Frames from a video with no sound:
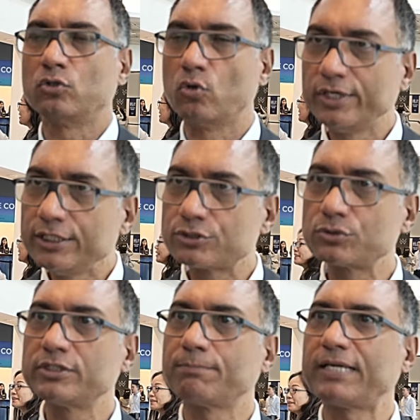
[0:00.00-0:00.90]
going
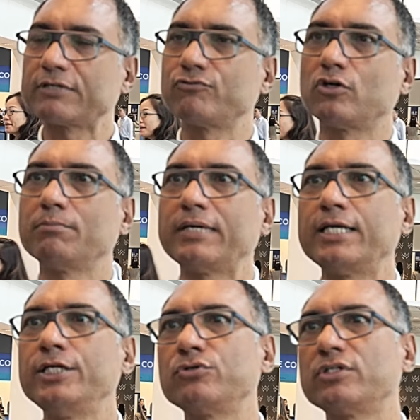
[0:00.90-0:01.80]
through the platform
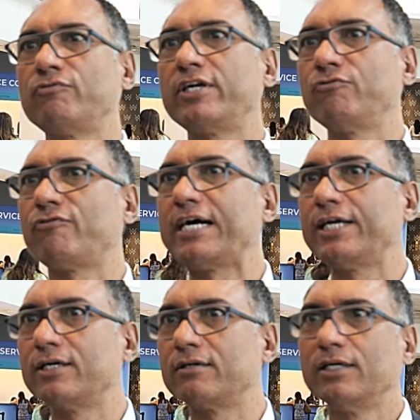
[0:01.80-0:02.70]
and into the
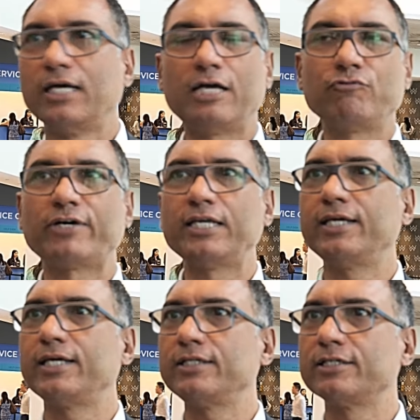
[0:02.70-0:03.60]
verifier, and
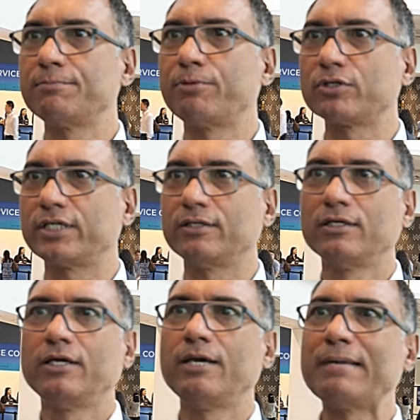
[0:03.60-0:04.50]
finally getting the reporting,
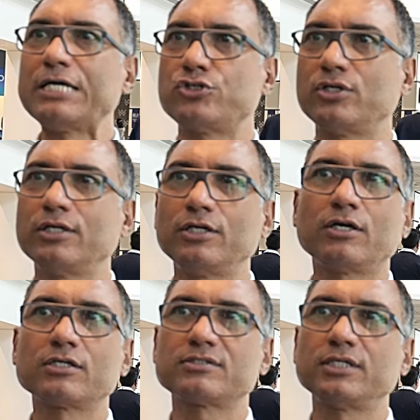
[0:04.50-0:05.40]
imagine
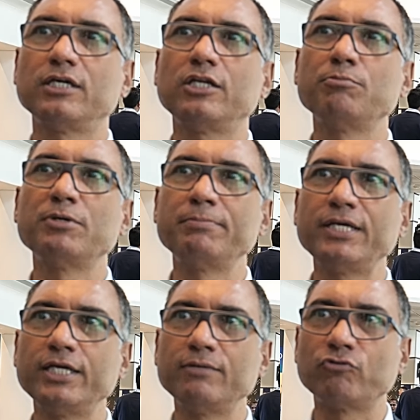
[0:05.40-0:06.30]
not a single human
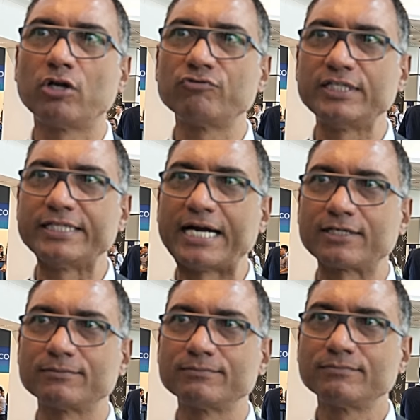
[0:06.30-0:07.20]
being involved in
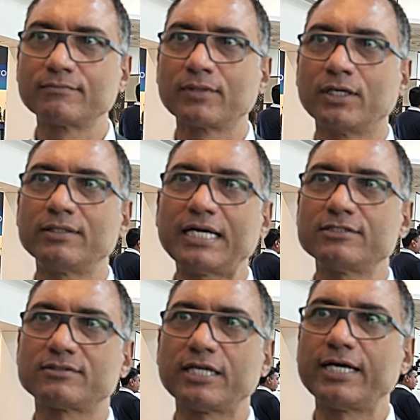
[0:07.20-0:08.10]
that. That
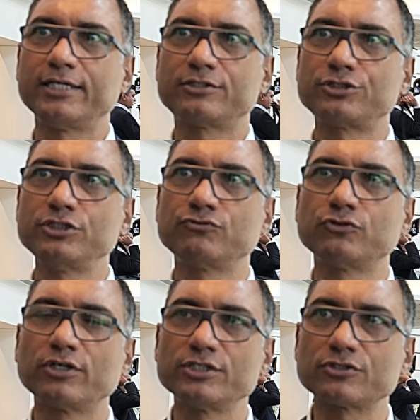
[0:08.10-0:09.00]
is like 3 to
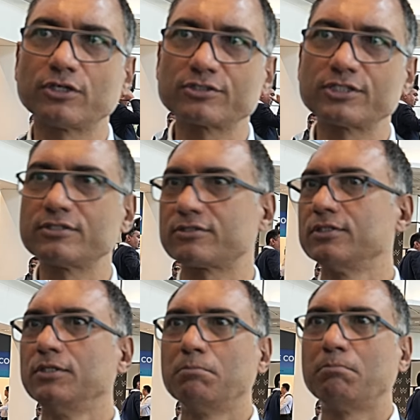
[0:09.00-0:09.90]
4
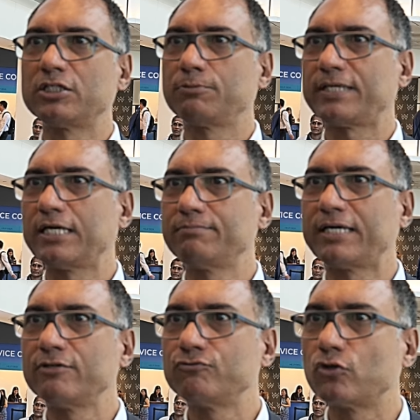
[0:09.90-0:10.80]
resources multiplied
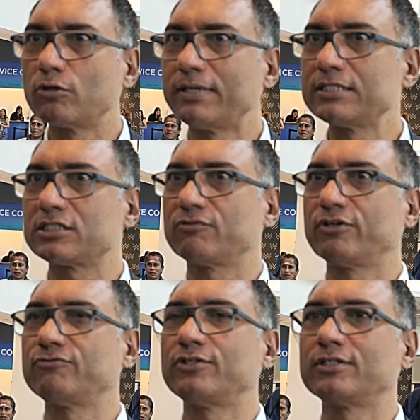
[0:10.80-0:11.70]
by 4 months
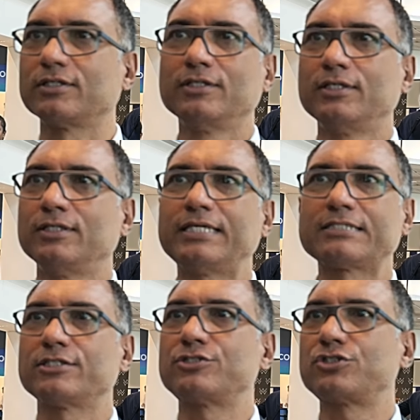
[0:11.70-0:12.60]
of effort.
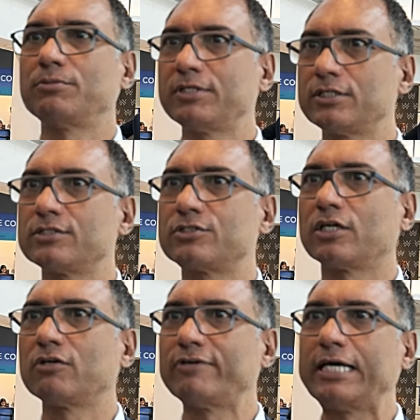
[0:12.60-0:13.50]
That's a tremendous
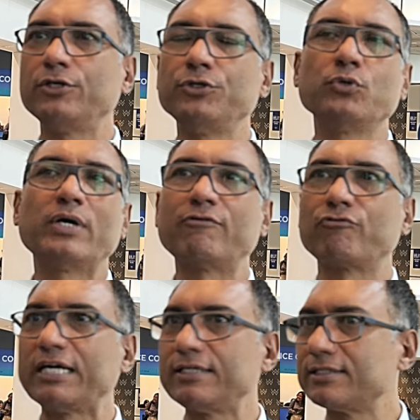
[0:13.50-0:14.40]
dollar value you
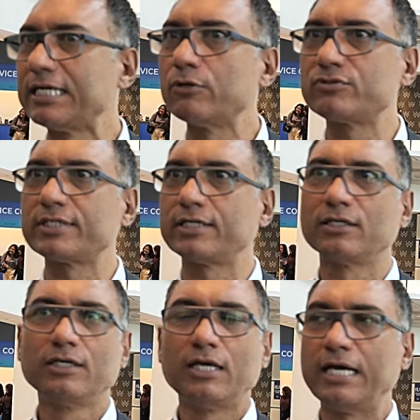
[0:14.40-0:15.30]
have right at the outset,
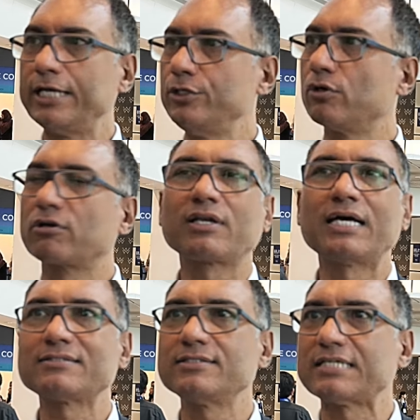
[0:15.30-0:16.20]
and your
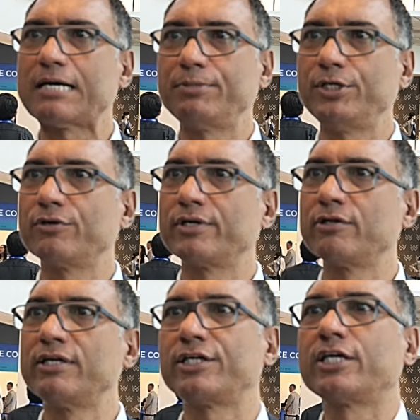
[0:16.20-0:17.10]
class is happy, your
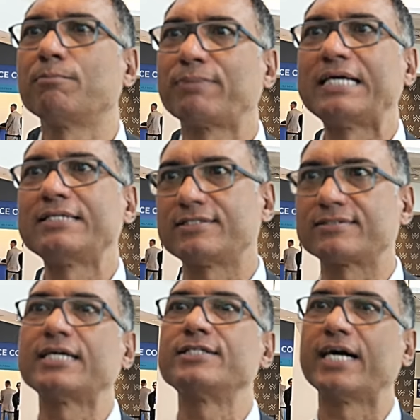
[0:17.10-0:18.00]
regulatory
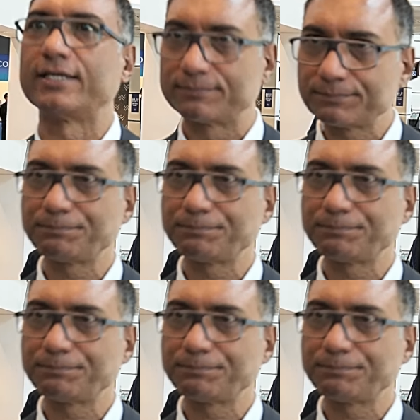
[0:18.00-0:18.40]
compliances are done.